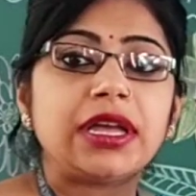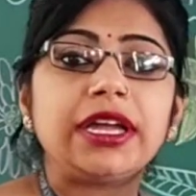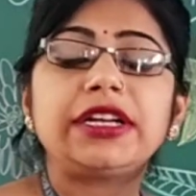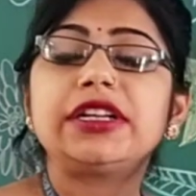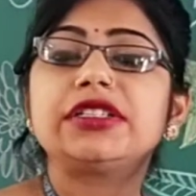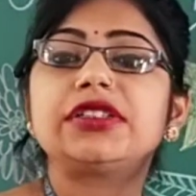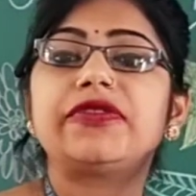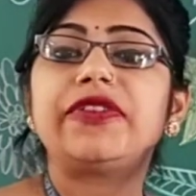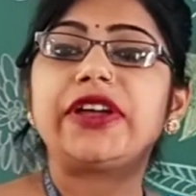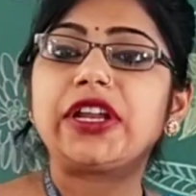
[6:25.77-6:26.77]
It is a
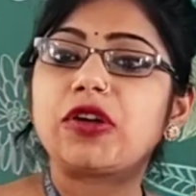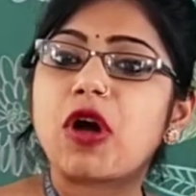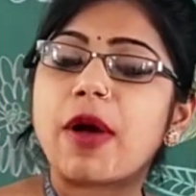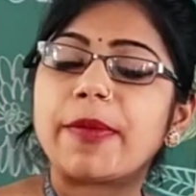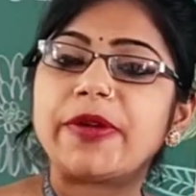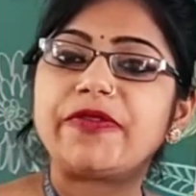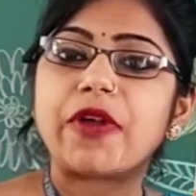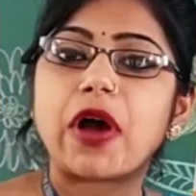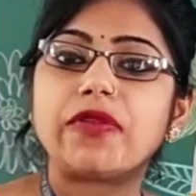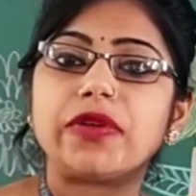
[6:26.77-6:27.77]
very common
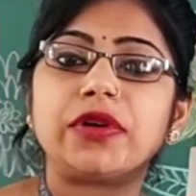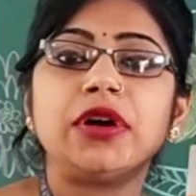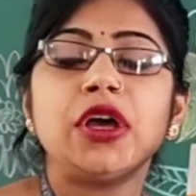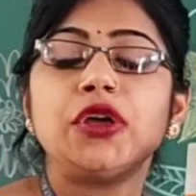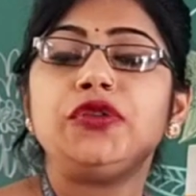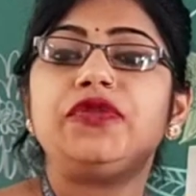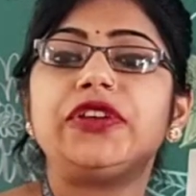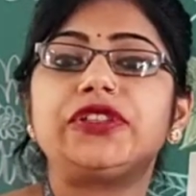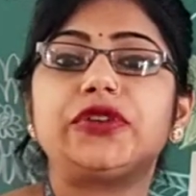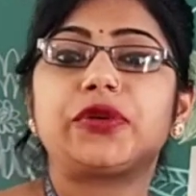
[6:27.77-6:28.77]
flower
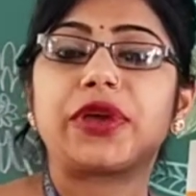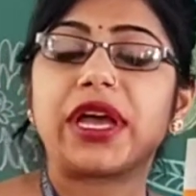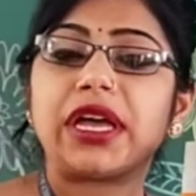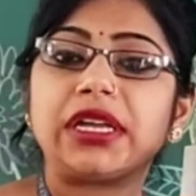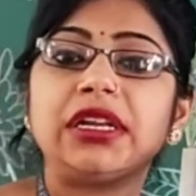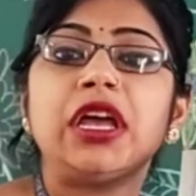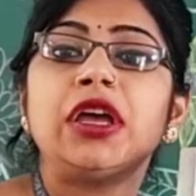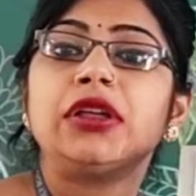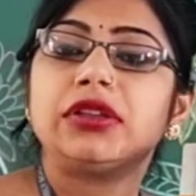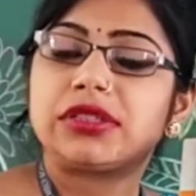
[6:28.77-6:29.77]
which you
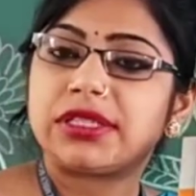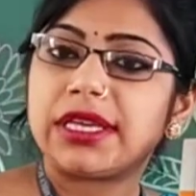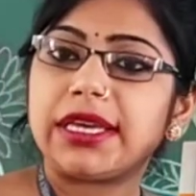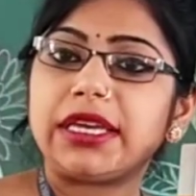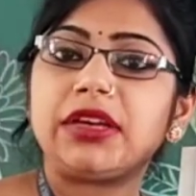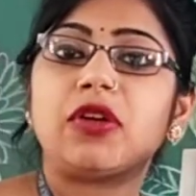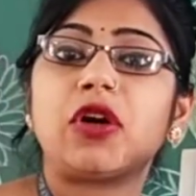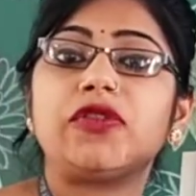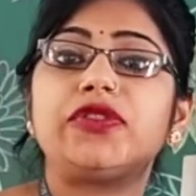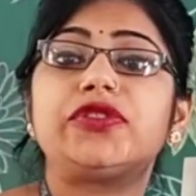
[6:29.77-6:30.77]
can see
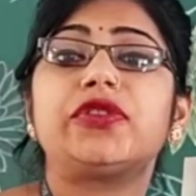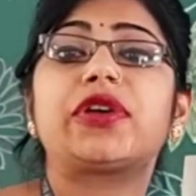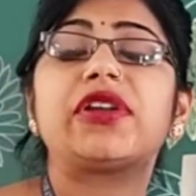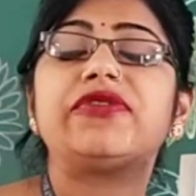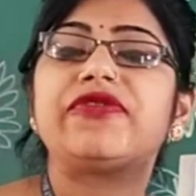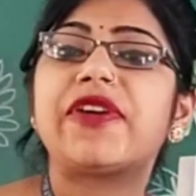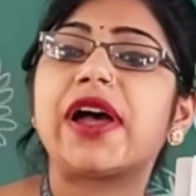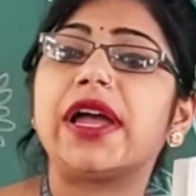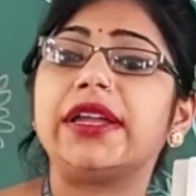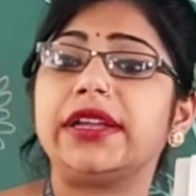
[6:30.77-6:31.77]
or which you can
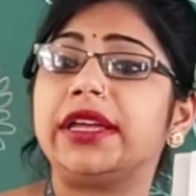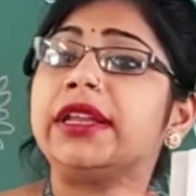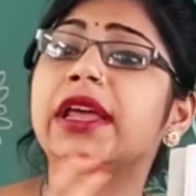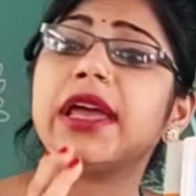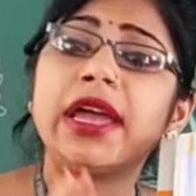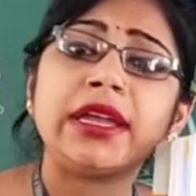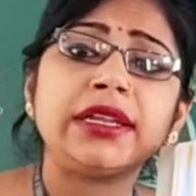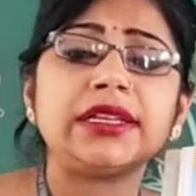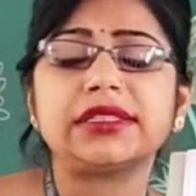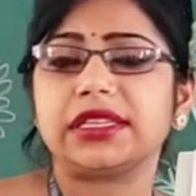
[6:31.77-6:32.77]
find in
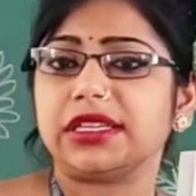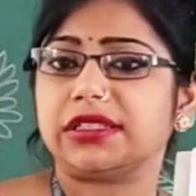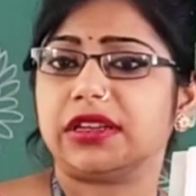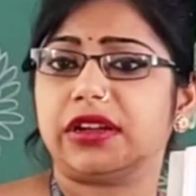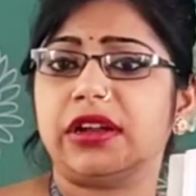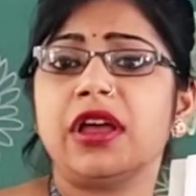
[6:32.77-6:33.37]
any season,